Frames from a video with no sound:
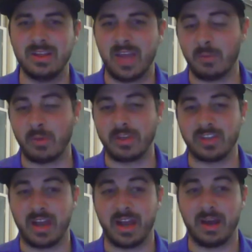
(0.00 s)
And
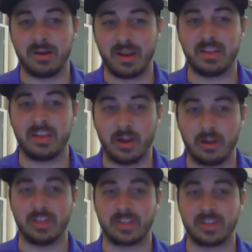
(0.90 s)

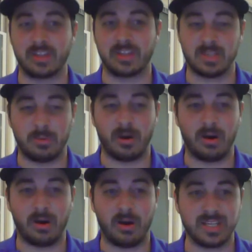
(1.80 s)
the times that the
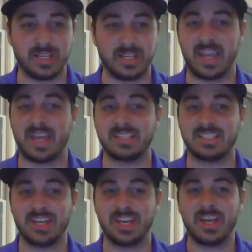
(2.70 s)
ball was in his
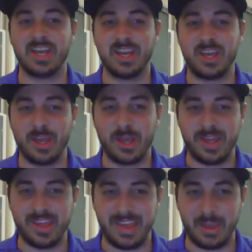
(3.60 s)
hands,
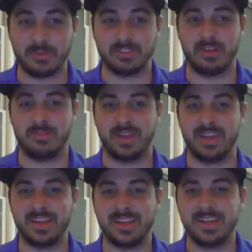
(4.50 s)
it was
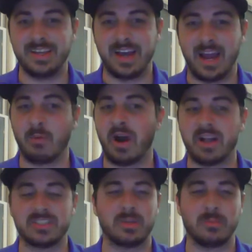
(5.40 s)
iffy. I
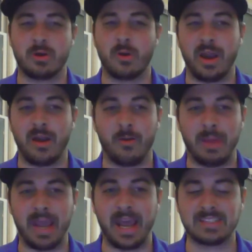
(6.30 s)
watched him throw errant
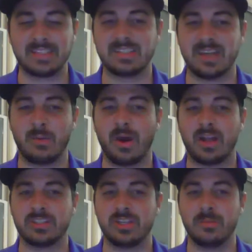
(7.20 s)
passes. I
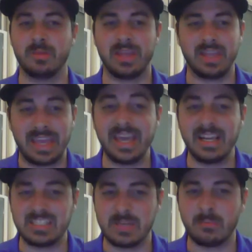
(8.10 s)
watched him. He
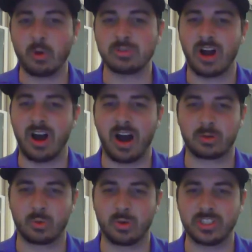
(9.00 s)
has the most
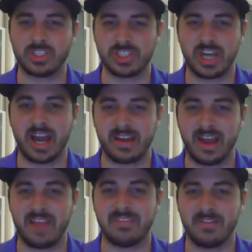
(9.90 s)
awkward shot
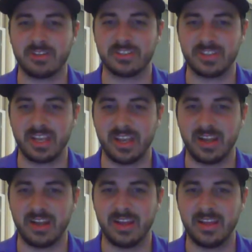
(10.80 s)
I've ever seen.